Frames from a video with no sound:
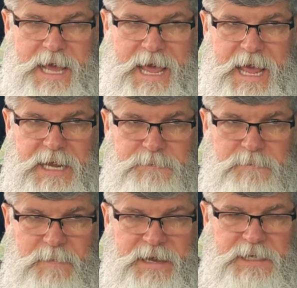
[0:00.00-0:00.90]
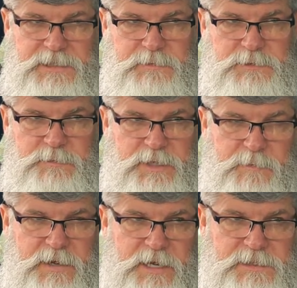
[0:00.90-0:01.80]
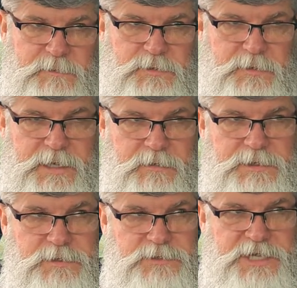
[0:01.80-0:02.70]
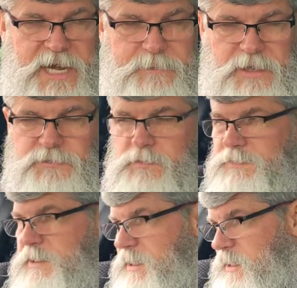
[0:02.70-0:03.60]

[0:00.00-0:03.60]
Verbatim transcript: and mechanisms you become accustomed to adhering to. Chatham House rules.